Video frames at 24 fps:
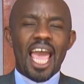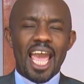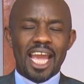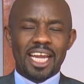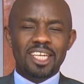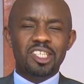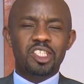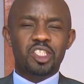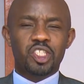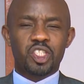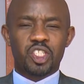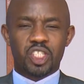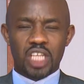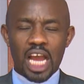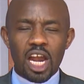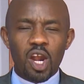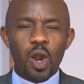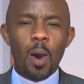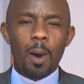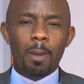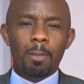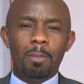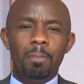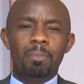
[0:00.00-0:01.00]
and
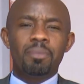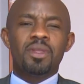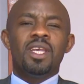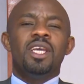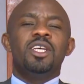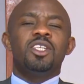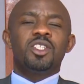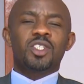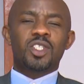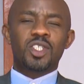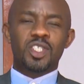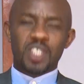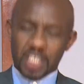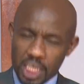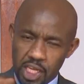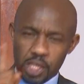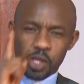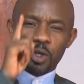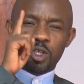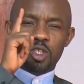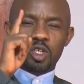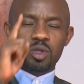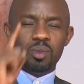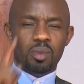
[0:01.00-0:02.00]
shalom. See
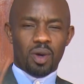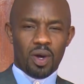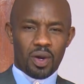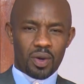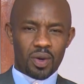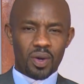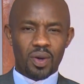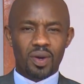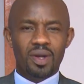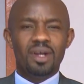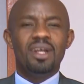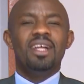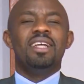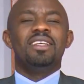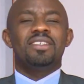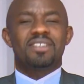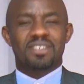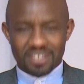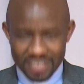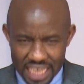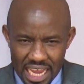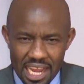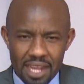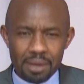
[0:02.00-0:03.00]
you tomorrow,
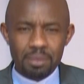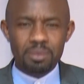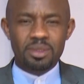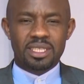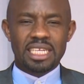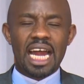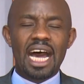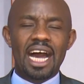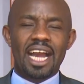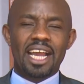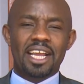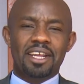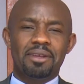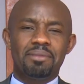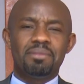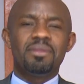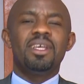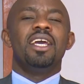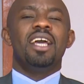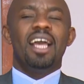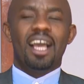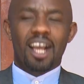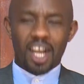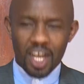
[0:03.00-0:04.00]
same time.
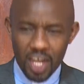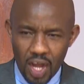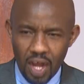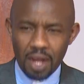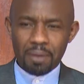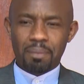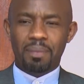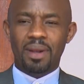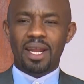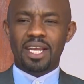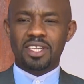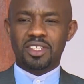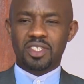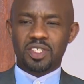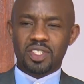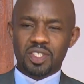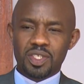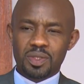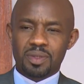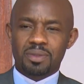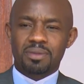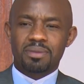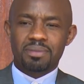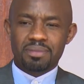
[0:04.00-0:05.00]
God bless
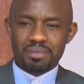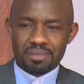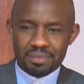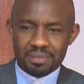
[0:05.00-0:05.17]
you.